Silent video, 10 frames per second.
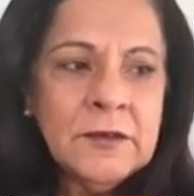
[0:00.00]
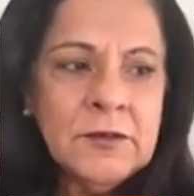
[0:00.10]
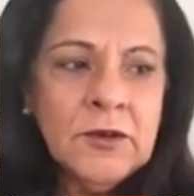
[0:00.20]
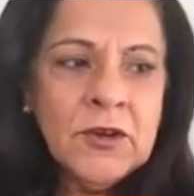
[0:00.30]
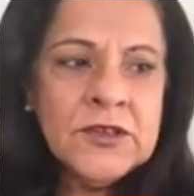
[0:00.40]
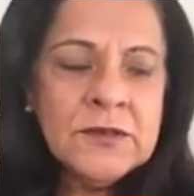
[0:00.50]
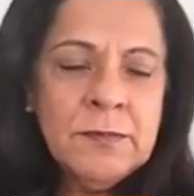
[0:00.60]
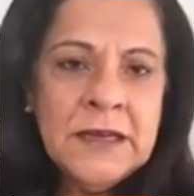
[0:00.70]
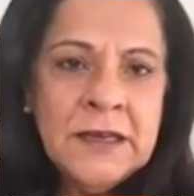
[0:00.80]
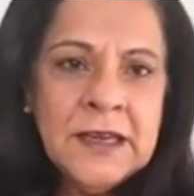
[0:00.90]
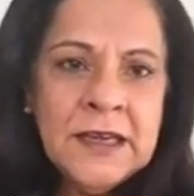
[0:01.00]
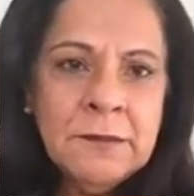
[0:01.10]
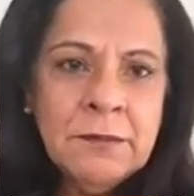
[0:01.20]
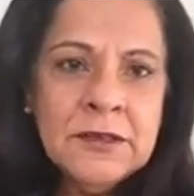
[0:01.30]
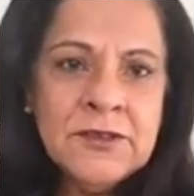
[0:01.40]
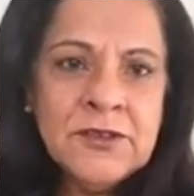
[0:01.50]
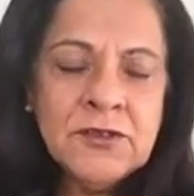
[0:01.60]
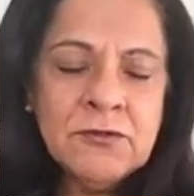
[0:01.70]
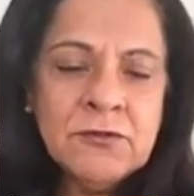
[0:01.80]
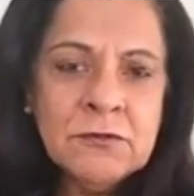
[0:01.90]
not being able
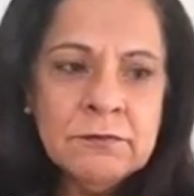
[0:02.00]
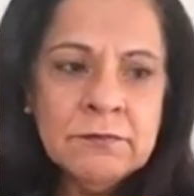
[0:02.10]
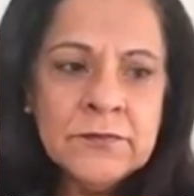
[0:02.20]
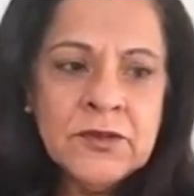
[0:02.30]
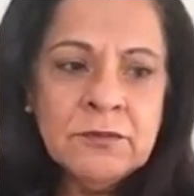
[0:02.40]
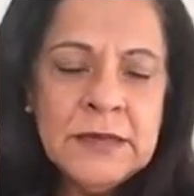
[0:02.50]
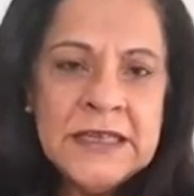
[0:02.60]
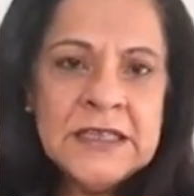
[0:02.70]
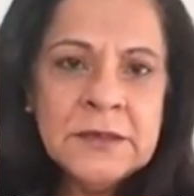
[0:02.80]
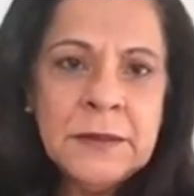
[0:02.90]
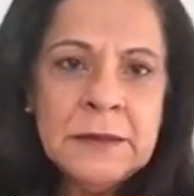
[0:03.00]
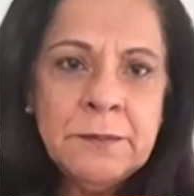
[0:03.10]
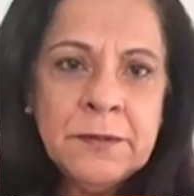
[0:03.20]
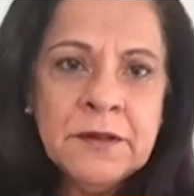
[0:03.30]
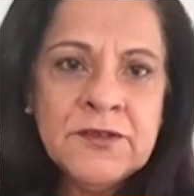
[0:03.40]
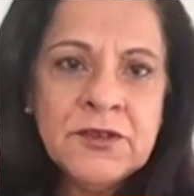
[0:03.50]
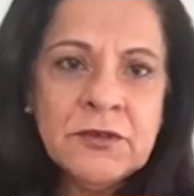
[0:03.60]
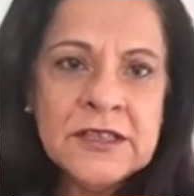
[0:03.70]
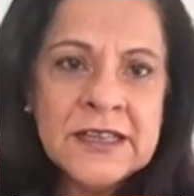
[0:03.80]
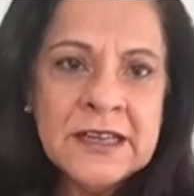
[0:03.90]
to to meet people,
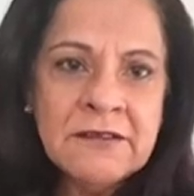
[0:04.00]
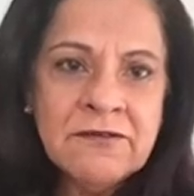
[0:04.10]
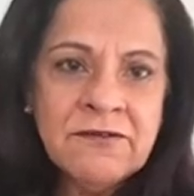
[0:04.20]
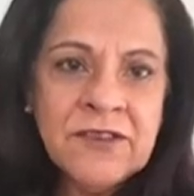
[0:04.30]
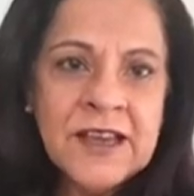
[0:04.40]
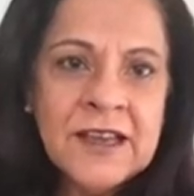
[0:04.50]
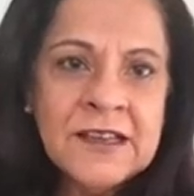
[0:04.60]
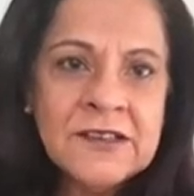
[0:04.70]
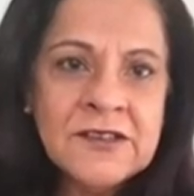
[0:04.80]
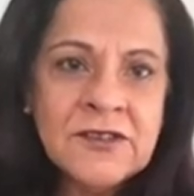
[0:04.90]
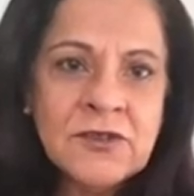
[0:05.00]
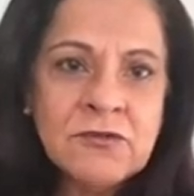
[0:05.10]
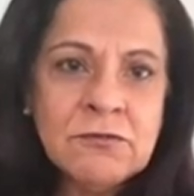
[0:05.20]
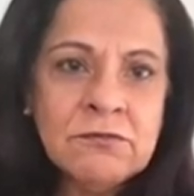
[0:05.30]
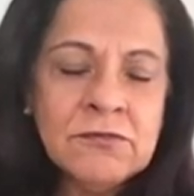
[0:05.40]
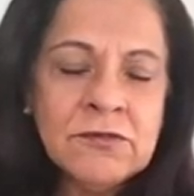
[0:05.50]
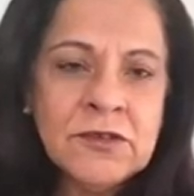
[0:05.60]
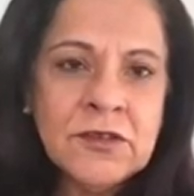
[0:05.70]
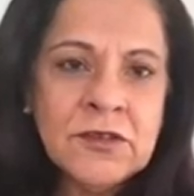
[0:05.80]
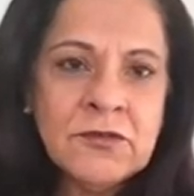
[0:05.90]
to attend fairs, to
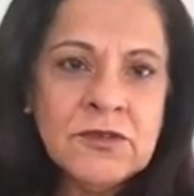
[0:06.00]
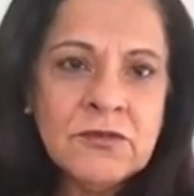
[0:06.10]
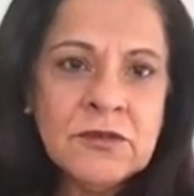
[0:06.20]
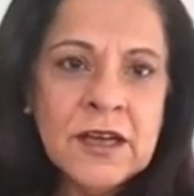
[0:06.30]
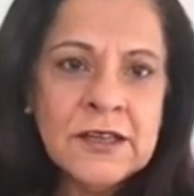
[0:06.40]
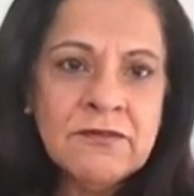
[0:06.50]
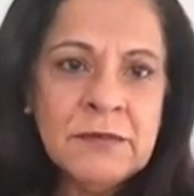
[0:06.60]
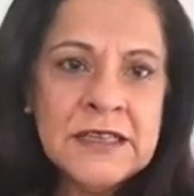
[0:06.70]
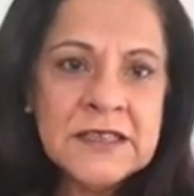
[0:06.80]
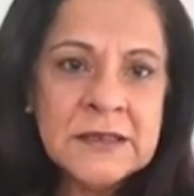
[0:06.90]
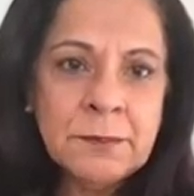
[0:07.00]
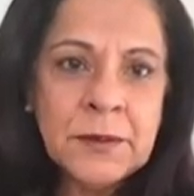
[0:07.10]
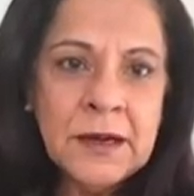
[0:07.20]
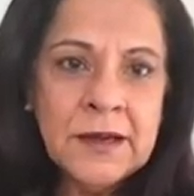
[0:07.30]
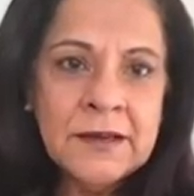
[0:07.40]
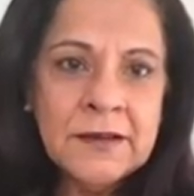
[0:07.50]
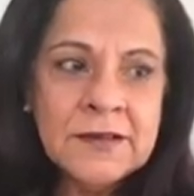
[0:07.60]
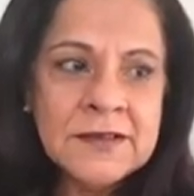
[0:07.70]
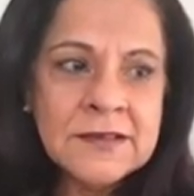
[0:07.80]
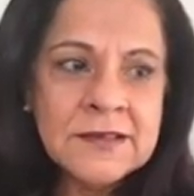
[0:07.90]
you know, to kind of meet
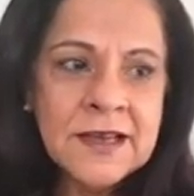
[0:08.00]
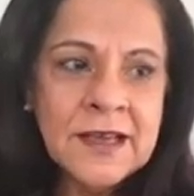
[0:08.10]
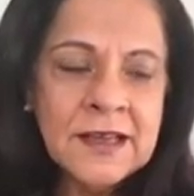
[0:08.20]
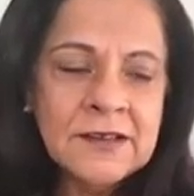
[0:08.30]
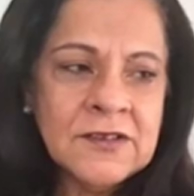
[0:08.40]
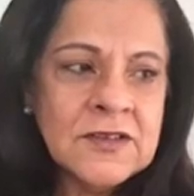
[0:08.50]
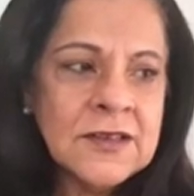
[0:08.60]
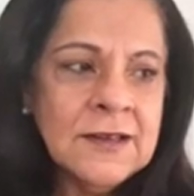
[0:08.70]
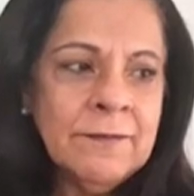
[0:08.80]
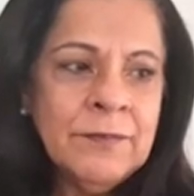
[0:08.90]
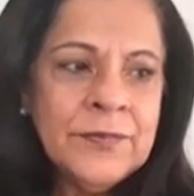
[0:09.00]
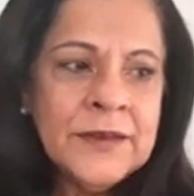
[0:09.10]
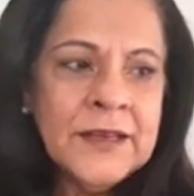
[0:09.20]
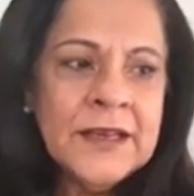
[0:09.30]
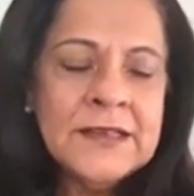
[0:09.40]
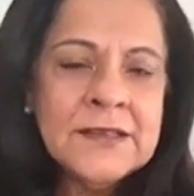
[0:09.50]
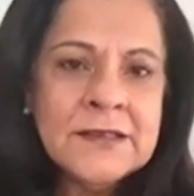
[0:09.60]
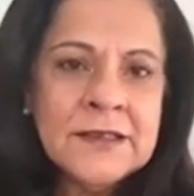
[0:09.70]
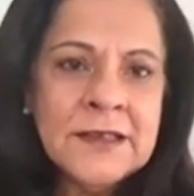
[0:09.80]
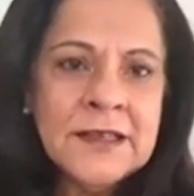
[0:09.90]
suppliers, and
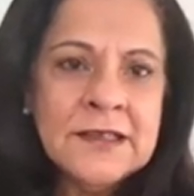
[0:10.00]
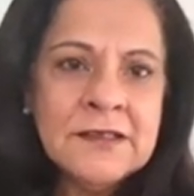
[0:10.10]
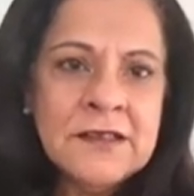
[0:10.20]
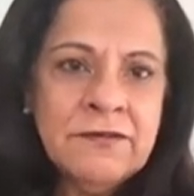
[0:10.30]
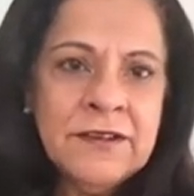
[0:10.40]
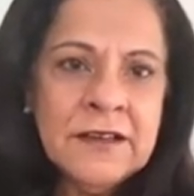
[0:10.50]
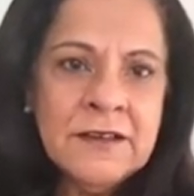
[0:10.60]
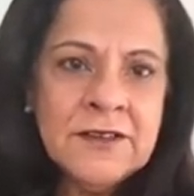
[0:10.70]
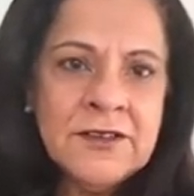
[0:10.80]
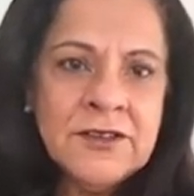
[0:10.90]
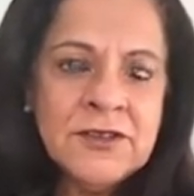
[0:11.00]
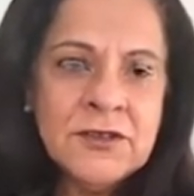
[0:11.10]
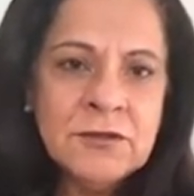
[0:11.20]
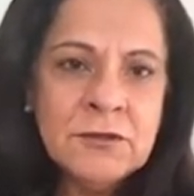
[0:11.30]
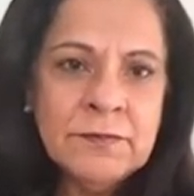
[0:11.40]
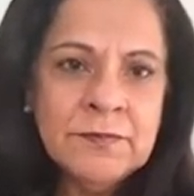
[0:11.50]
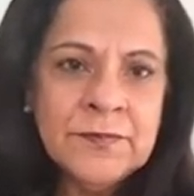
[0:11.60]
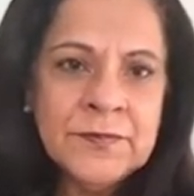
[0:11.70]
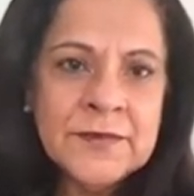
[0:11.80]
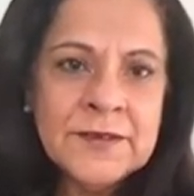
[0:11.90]
it's it's difficult to
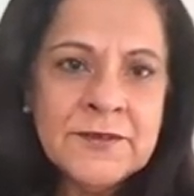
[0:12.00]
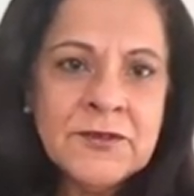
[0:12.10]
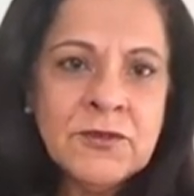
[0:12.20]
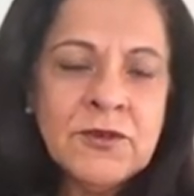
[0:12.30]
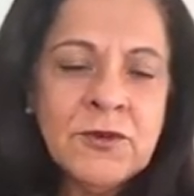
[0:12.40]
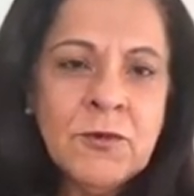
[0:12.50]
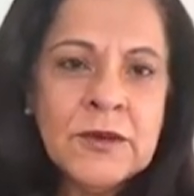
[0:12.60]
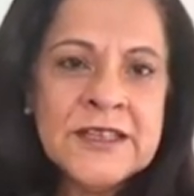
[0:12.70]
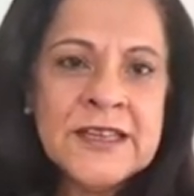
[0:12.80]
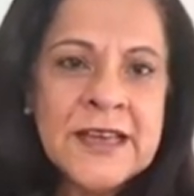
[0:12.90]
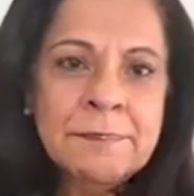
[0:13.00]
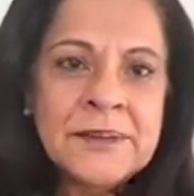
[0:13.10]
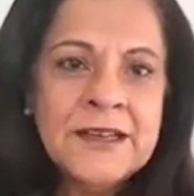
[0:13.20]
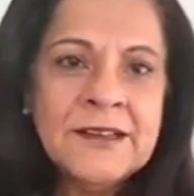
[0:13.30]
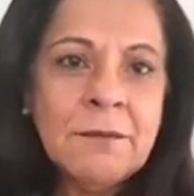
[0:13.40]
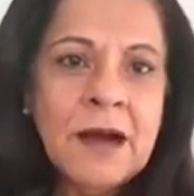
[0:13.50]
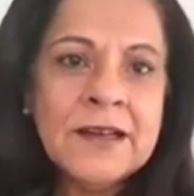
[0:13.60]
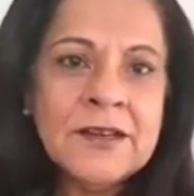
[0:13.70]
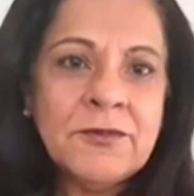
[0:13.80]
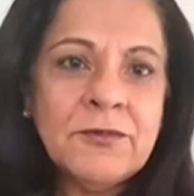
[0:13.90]
to know what's happening in a
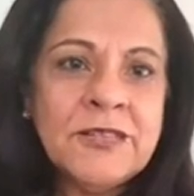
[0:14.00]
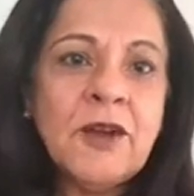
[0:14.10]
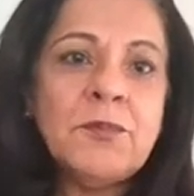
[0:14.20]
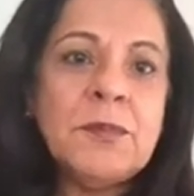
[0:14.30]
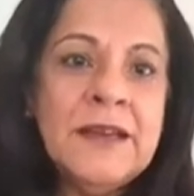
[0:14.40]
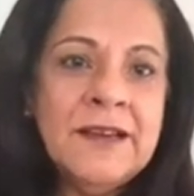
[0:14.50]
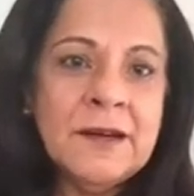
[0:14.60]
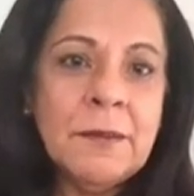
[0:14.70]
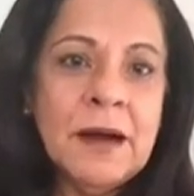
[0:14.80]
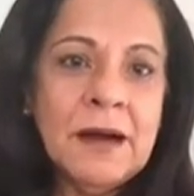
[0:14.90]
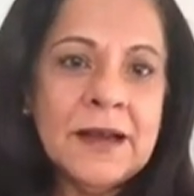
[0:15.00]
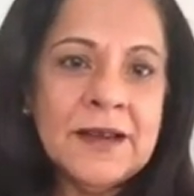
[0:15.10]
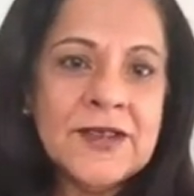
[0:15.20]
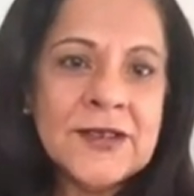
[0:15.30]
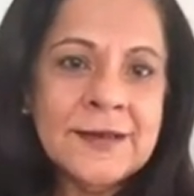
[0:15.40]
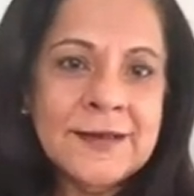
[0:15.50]
market without being in a market.